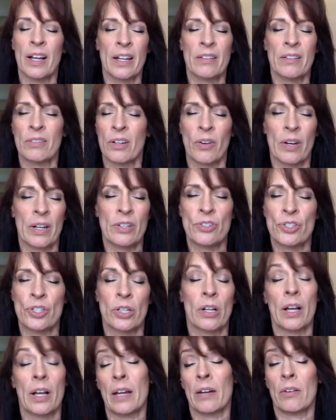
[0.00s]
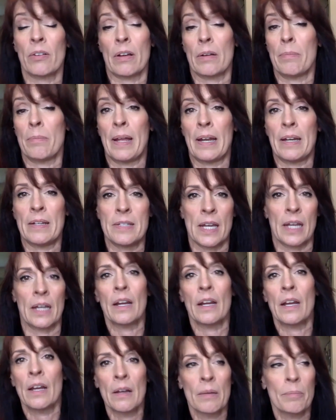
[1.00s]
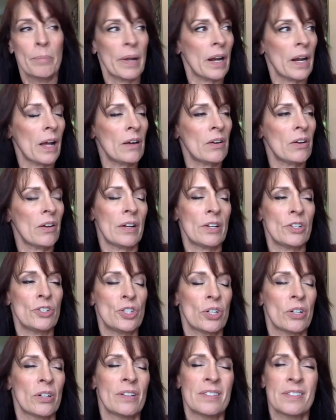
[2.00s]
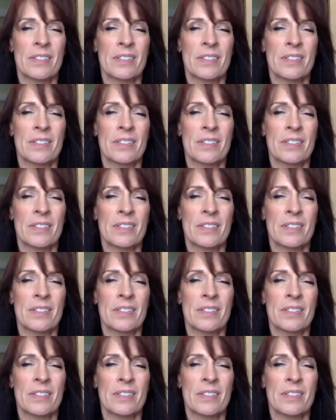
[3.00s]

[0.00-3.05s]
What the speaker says: I don't know how to journal. I don't know how to meditate, but I don't know how to journal.